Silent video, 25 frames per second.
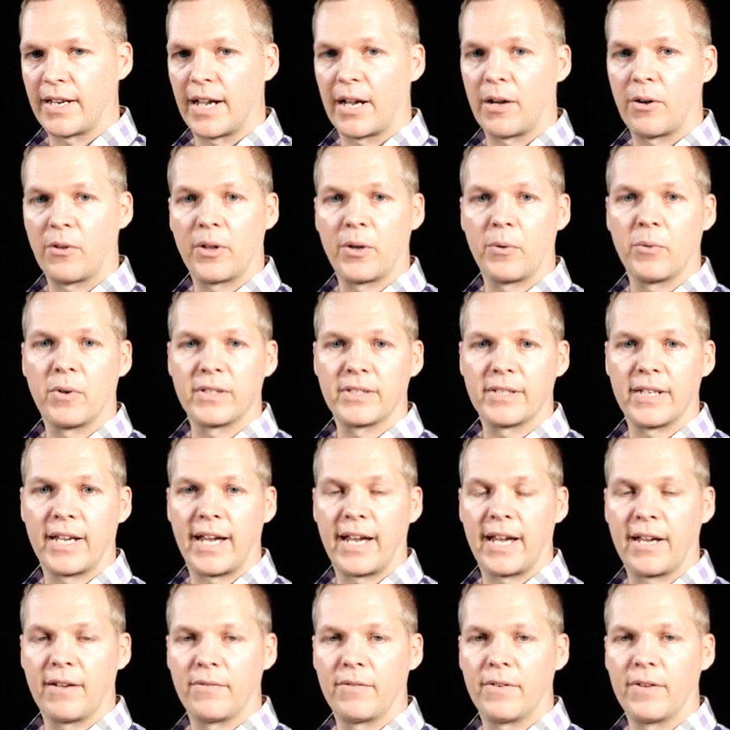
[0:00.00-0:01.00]
that I only want to
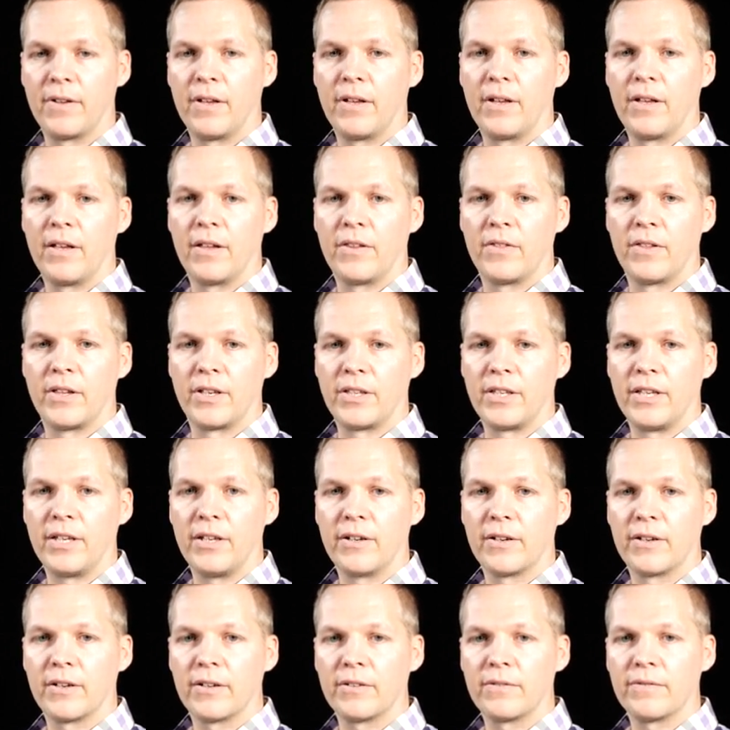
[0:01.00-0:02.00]
have the
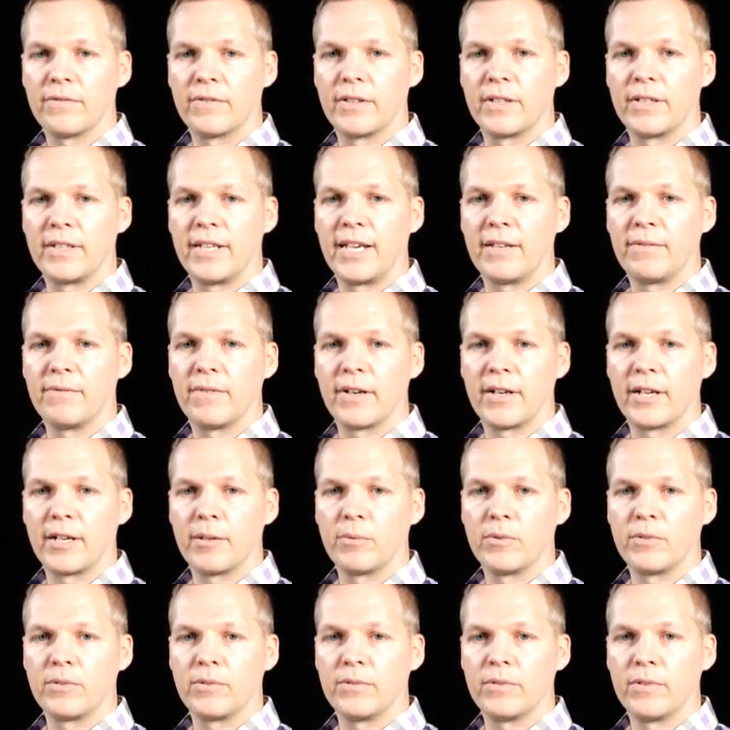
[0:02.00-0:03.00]
year for the date
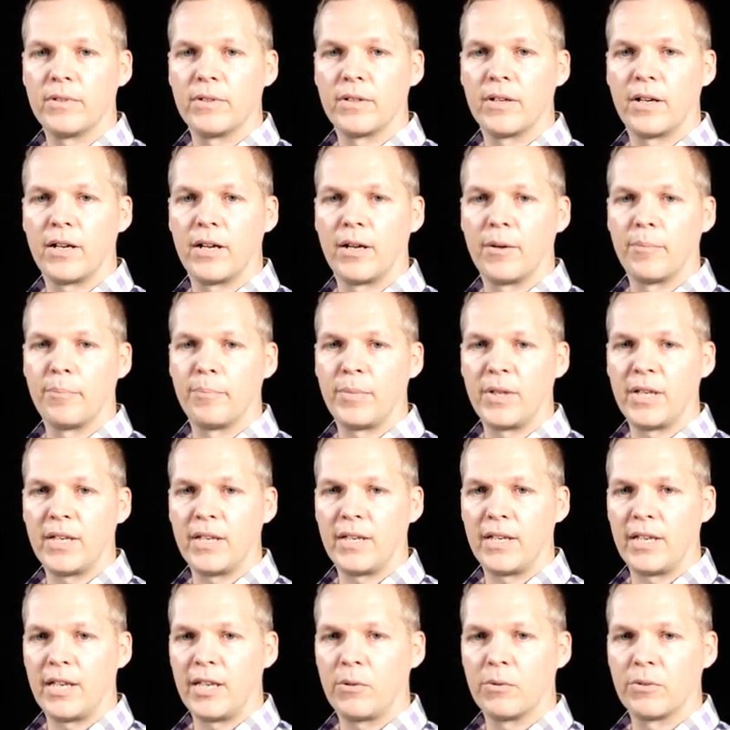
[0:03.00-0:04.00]
variable
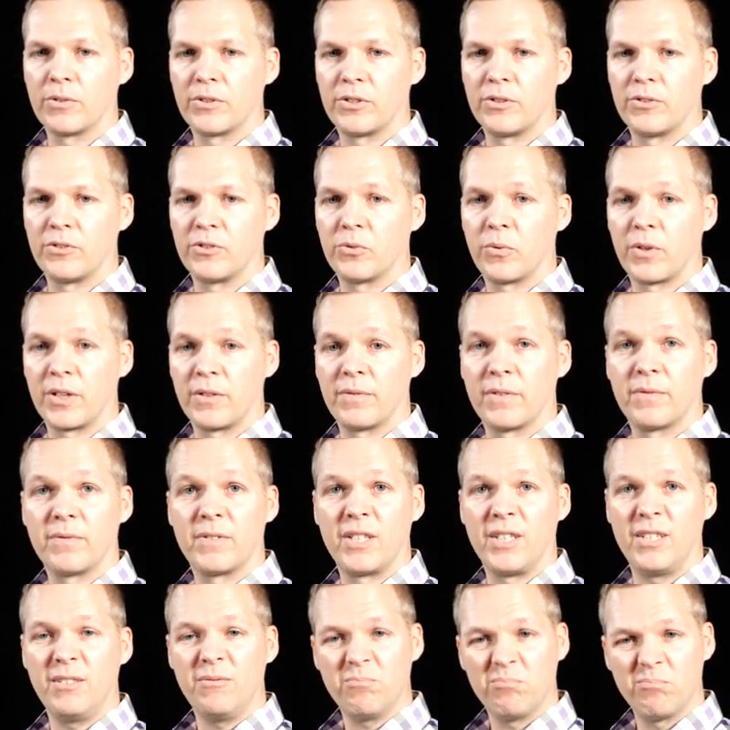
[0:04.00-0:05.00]
be equal to
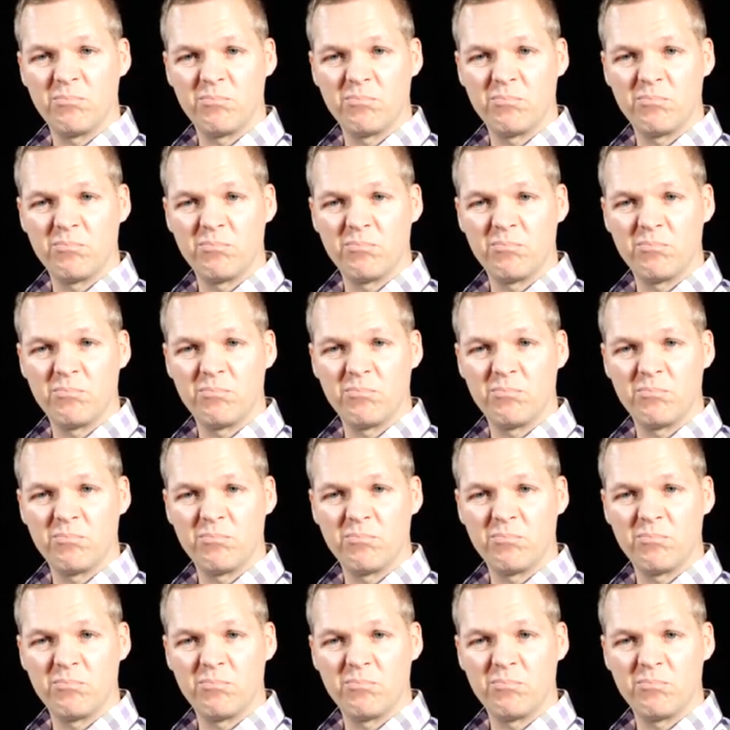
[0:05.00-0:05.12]
2015.